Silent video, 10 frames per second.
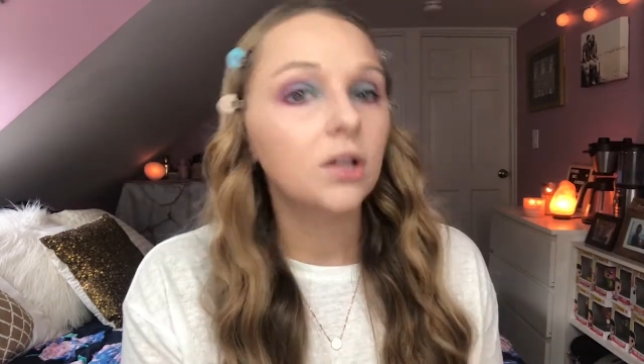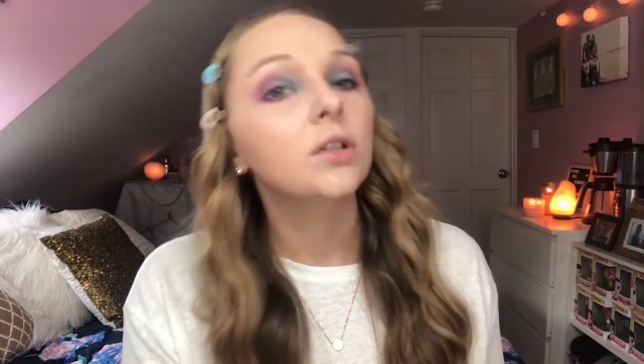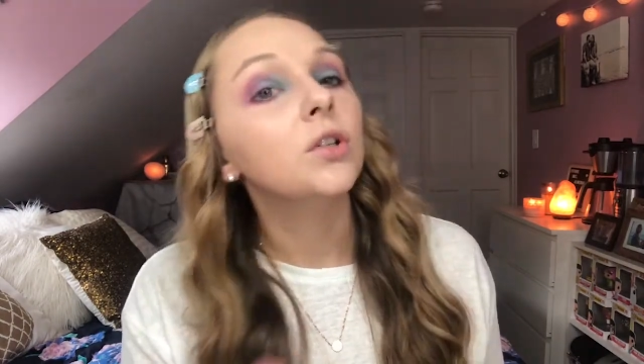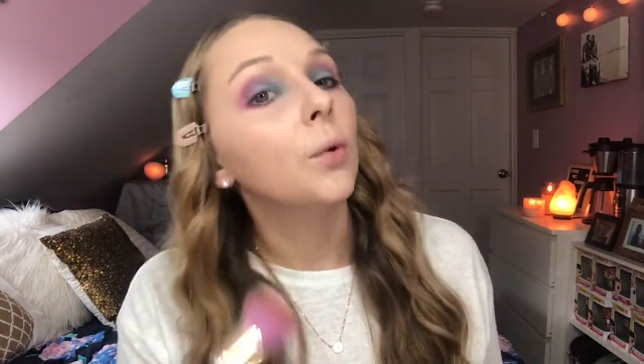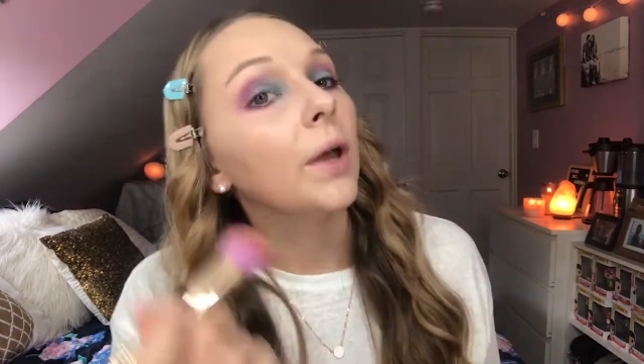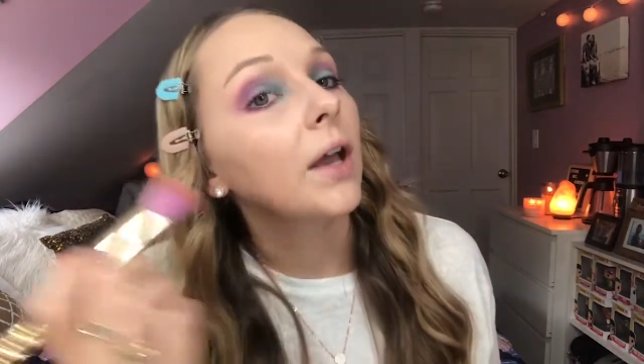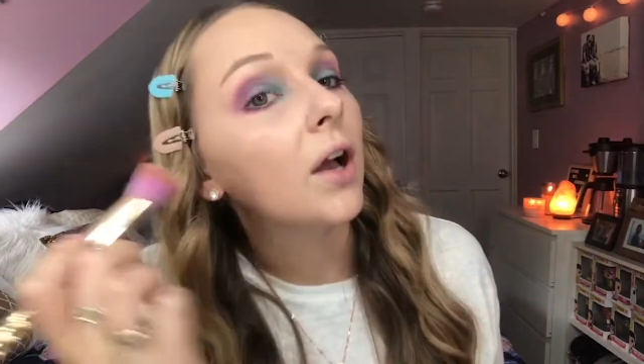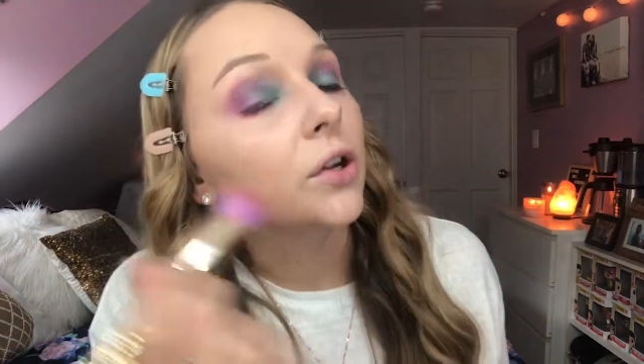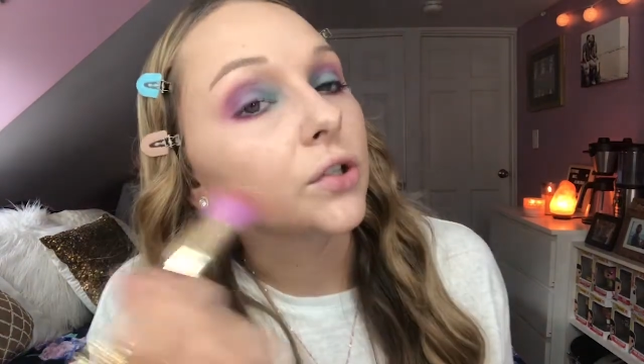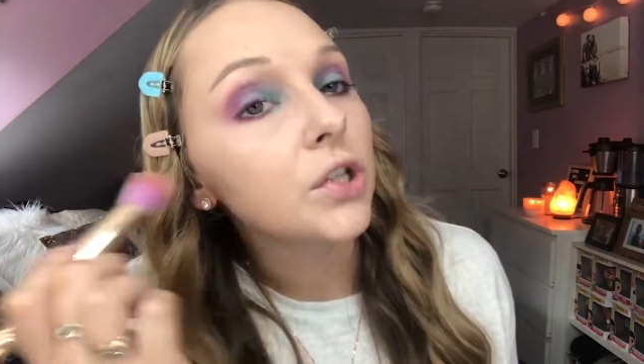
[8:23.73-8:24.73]
doing
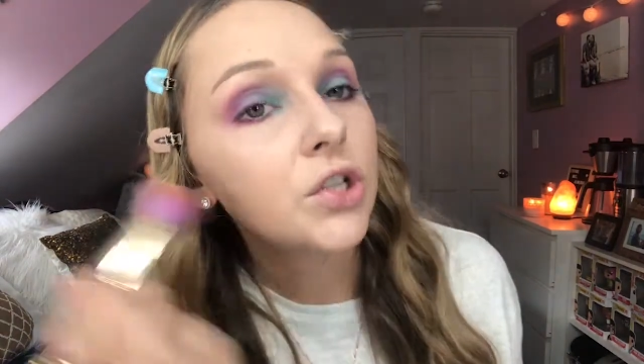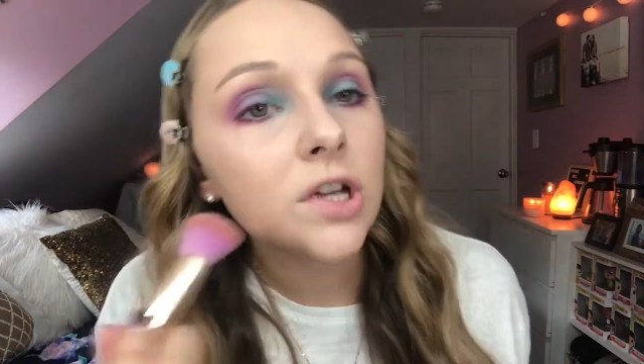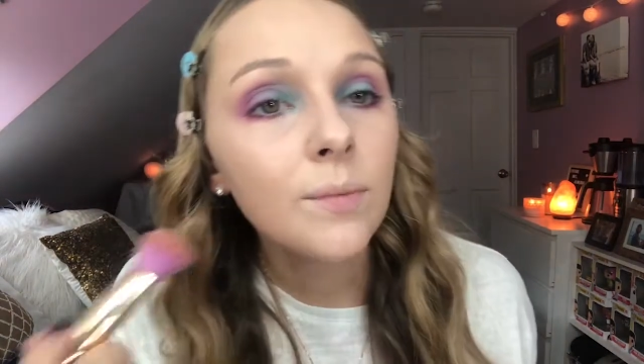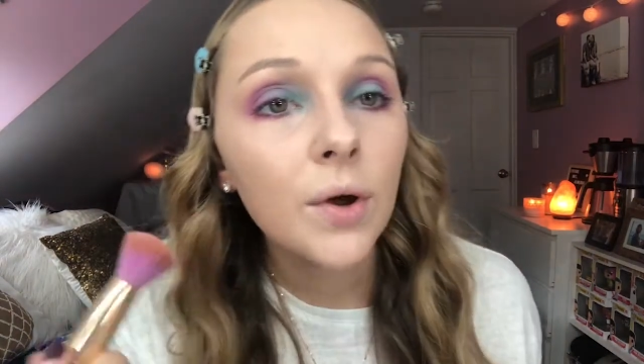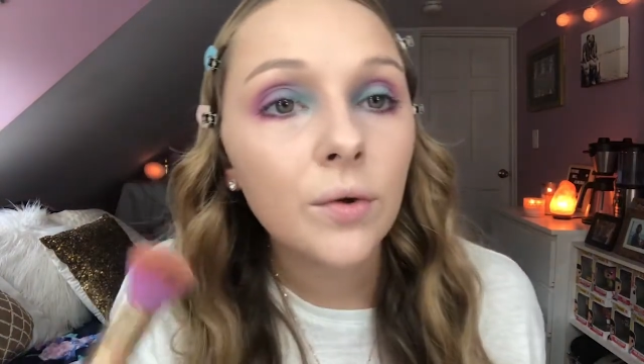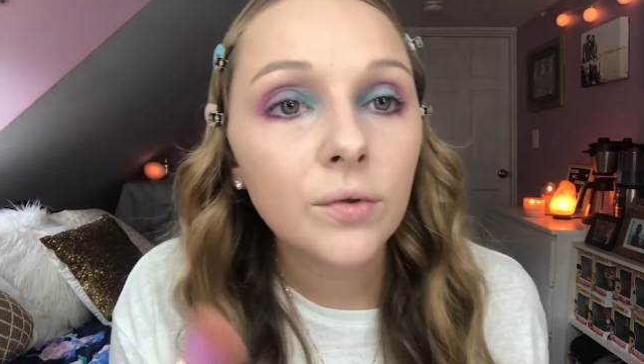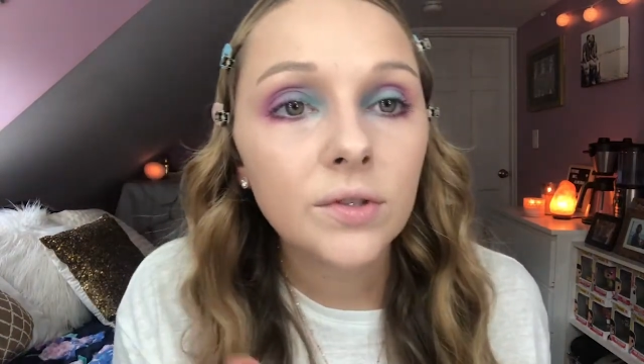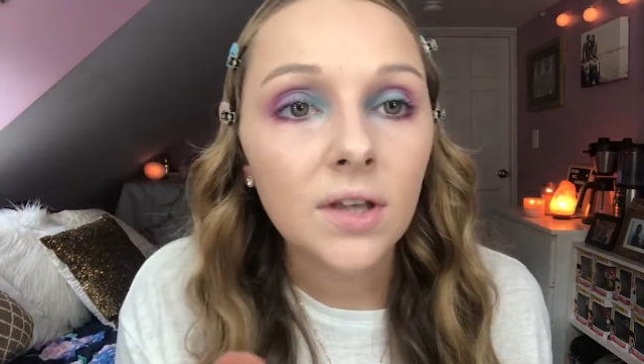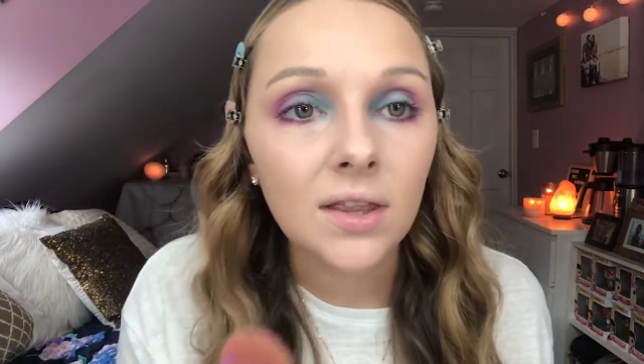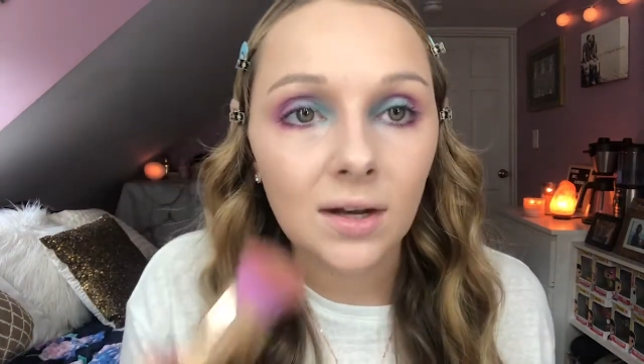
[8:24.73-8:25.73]
under the
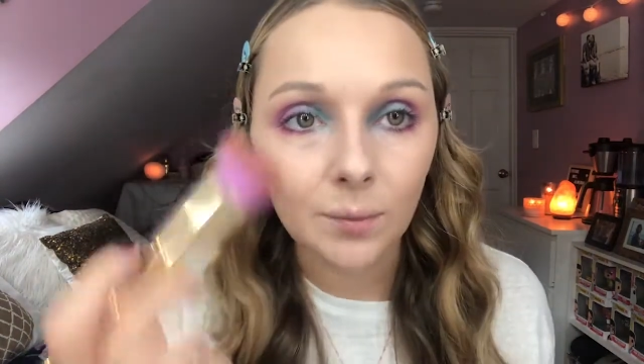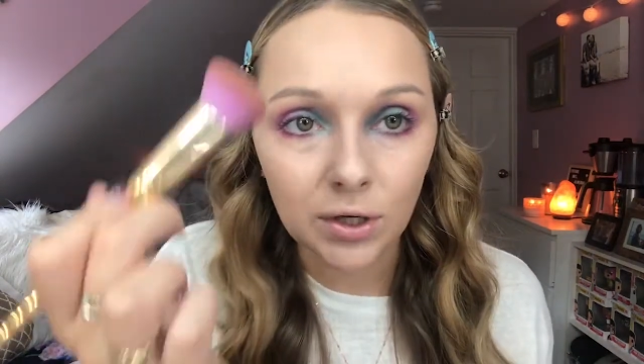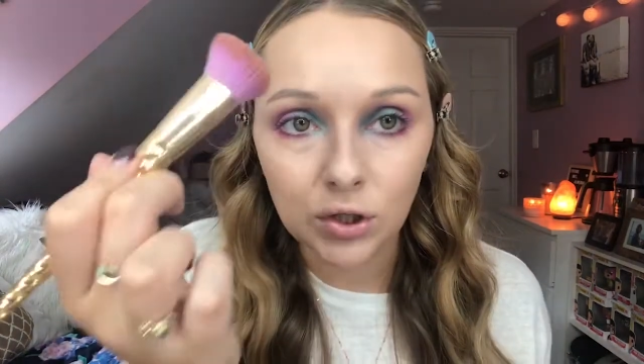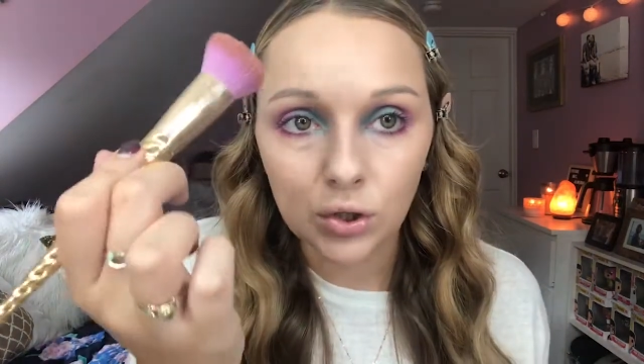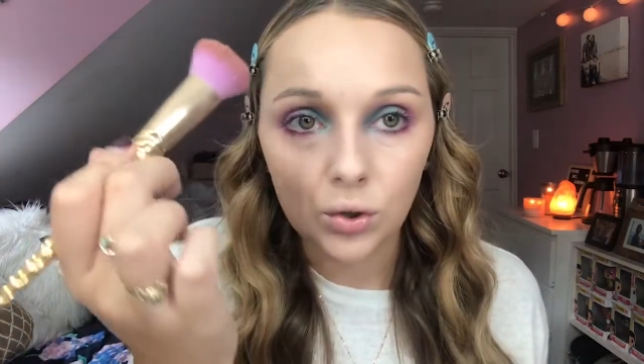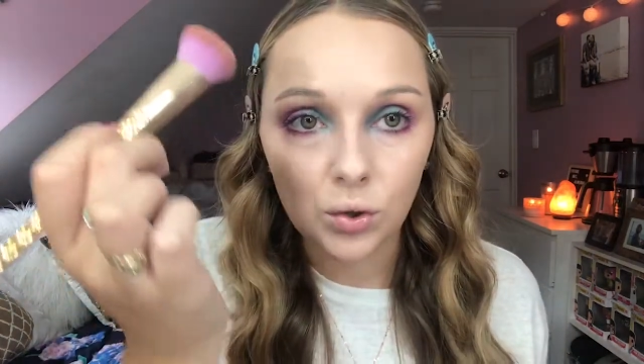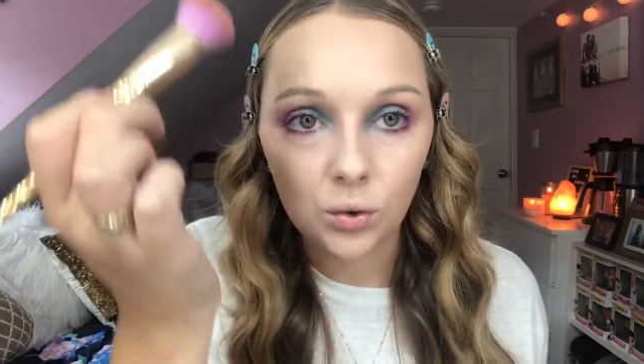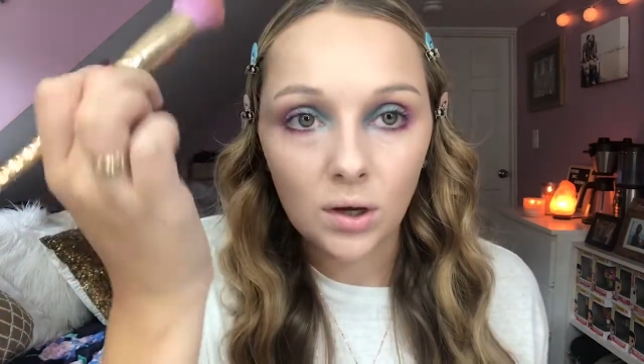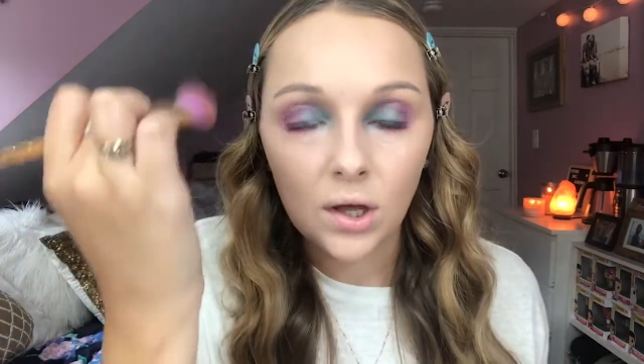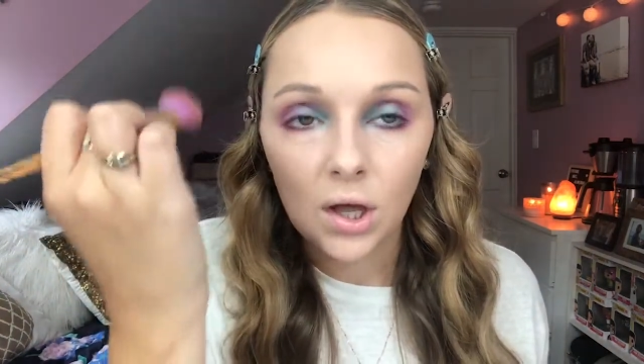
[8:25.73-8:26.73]
cheekbones, and then I'm gonna do